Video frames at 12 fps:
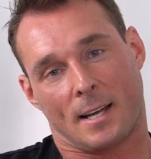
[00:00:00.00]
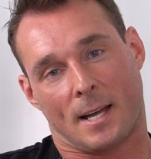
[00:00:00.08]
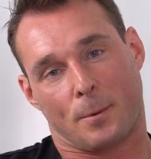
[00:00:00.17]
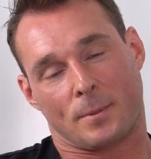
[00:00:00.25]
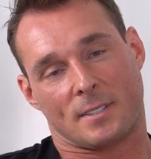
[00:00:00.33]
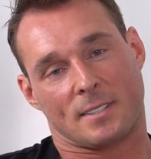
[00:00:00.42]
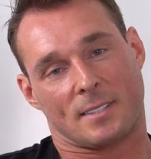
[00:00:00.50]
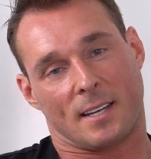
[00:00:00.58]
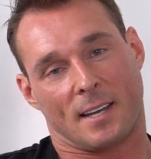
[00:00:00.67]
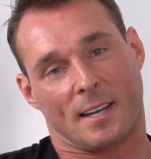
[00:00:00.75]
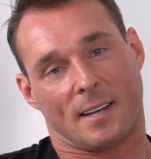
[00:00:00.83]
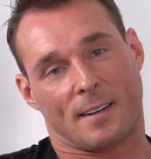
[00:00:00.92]
I would
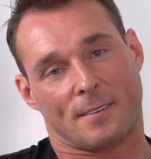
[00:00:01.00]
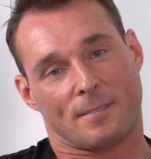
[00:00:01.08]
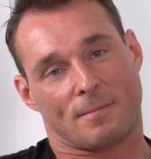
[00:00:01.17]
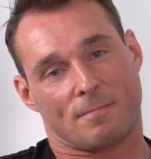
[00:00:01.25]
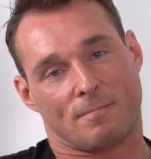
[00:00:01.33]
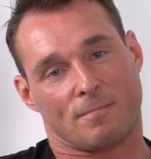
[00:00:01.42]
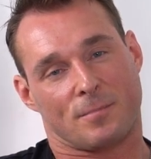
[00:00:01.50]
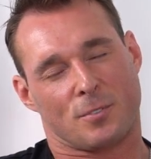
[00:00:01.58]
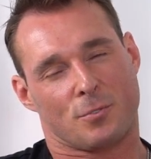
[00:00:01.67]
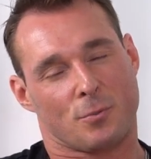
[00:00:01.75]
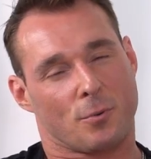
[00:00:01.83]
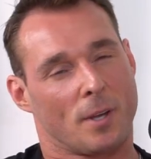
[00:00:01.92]
say
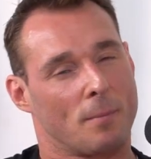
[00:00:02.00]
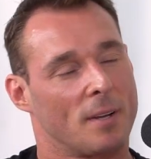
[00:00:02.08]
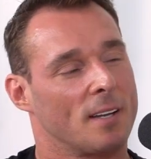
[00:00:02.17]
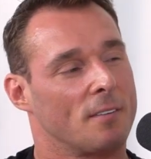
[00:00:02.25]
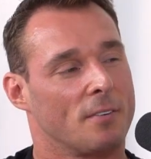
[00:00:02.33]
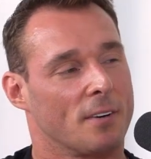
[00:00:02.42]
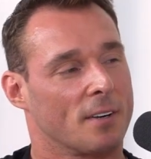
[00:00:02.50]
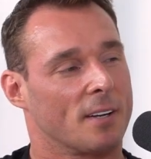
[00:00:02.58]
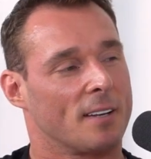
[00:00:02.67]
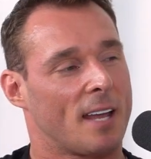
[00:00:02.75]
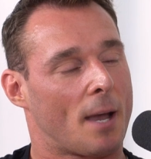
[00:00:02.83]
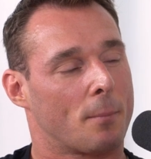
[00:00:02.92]
dream it if you're a
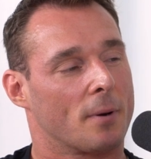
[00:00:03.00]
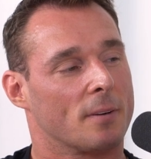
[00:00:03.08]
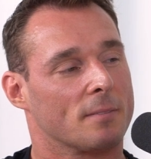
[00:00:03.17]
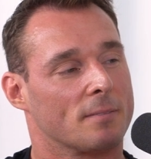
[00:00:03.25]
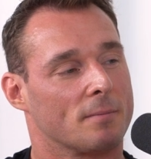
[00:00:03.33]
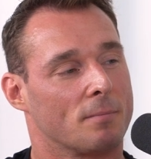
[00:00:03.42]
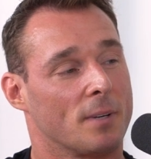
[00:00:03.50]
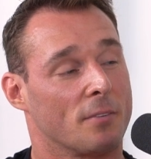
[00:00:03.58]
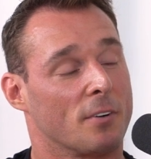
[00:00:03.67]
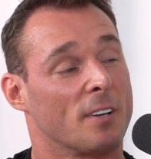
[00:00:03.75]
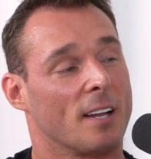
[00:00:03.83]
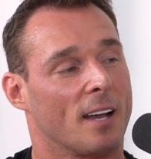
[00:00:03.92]
good napper, but
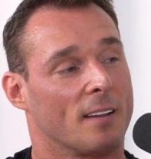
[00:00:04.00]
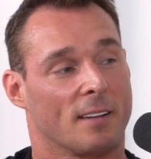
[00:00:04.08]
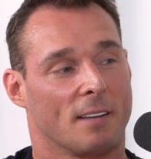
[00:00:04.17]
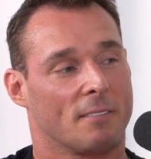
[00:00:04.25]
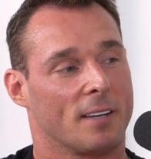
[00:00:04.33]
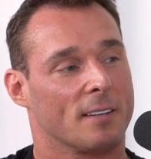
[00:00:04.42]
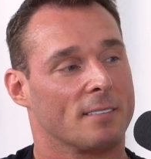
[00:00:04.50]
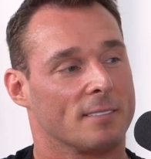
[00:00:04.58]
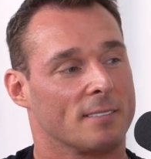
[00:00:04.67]
if you're not, leave it.